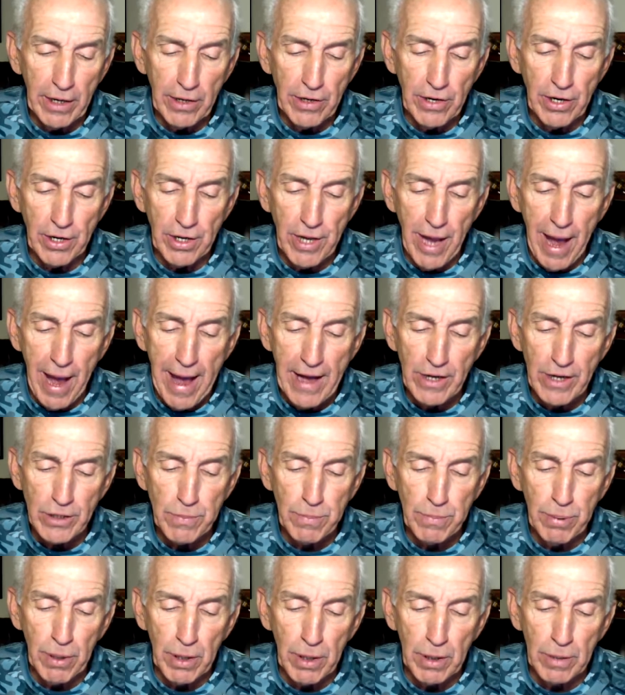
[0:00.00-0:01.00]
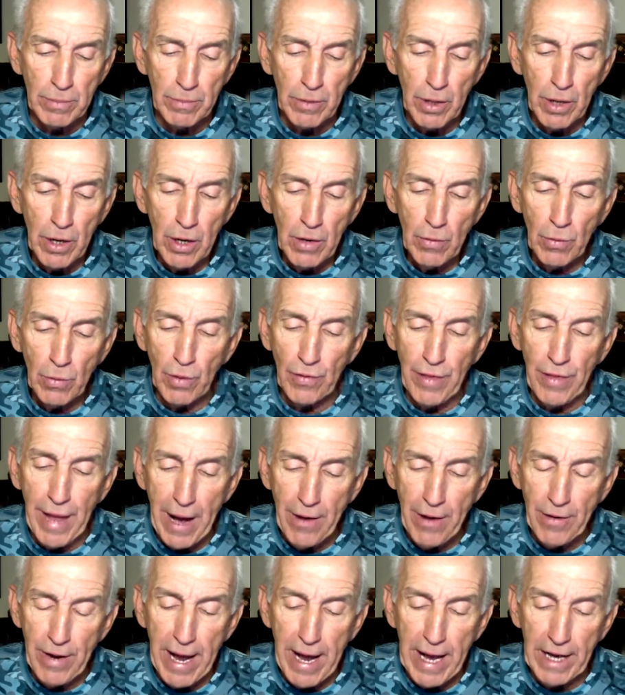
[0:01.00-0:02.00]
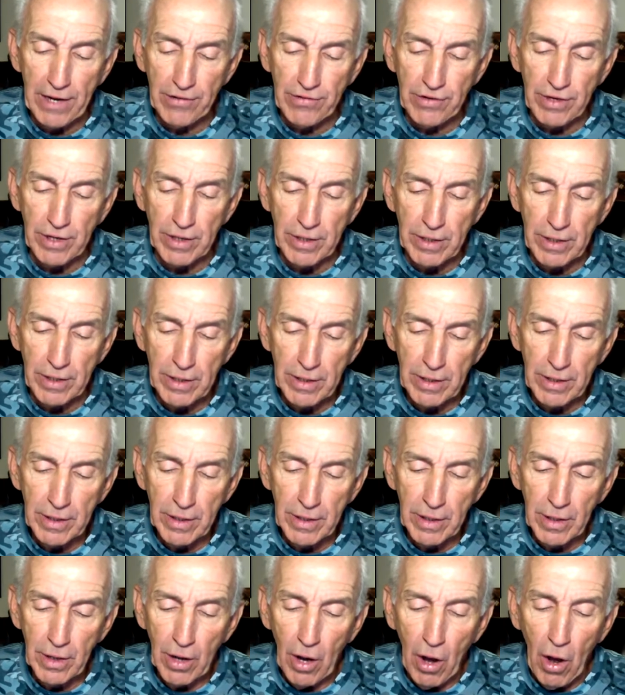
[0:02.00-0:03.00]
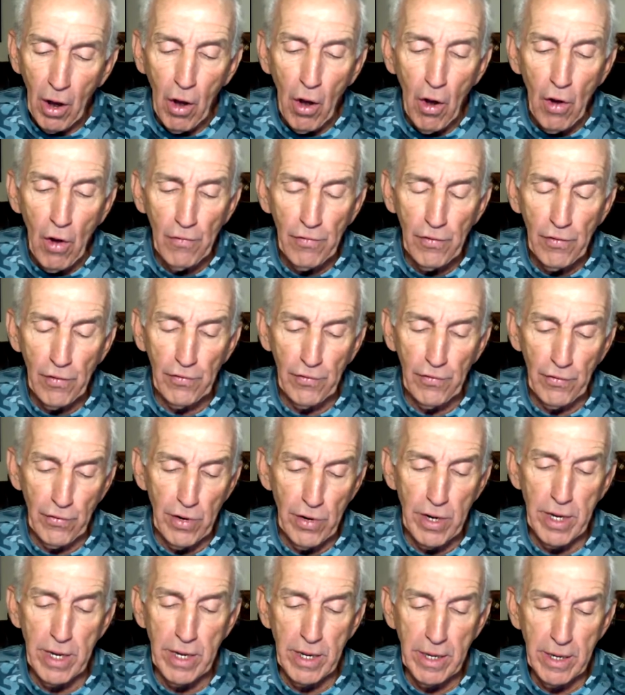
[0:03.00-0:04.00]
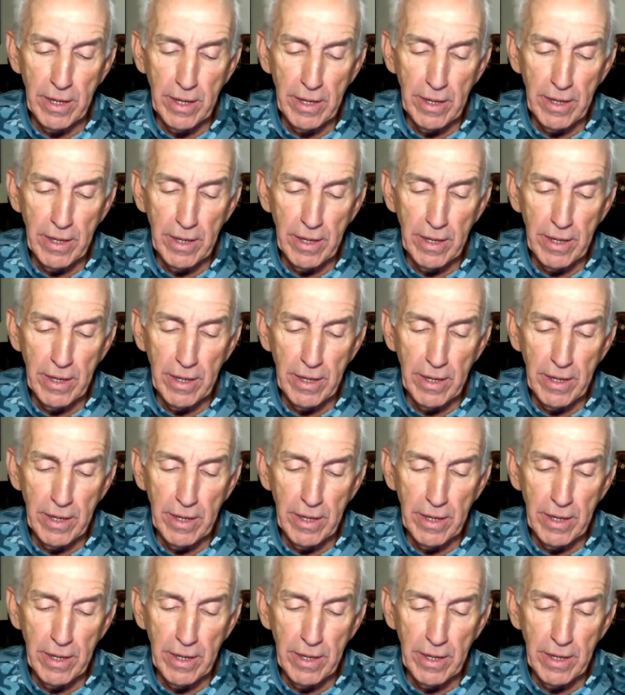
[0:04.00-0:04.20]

your gas pump without asking, all for free